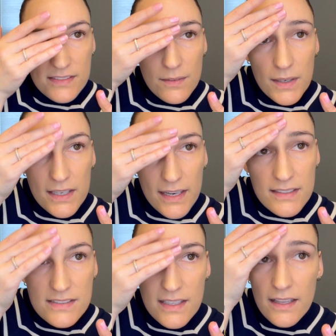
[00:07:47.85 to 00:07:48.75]
I want to kind of
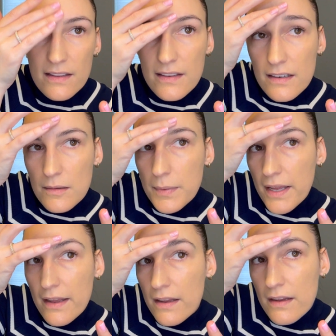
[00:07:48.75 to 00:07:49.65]
stay a little
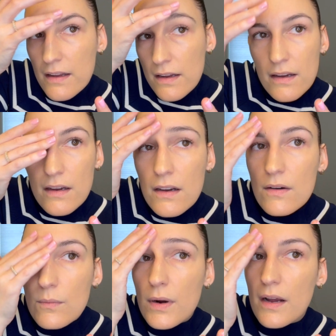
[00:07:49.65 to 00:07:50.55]
bit
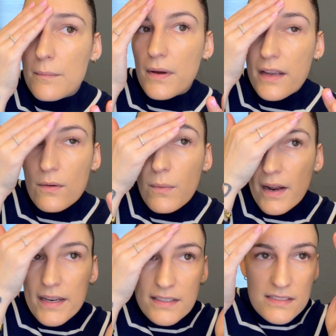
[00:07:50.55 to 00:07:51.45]
where I'm like
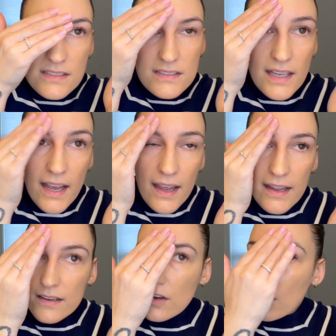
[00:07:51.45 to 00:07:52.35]
wanting it to stay
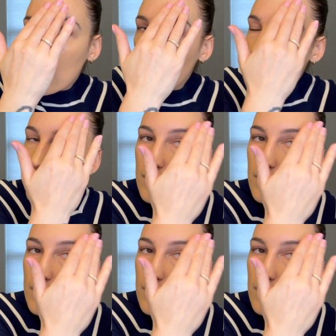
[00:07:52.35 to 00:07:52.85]
and go.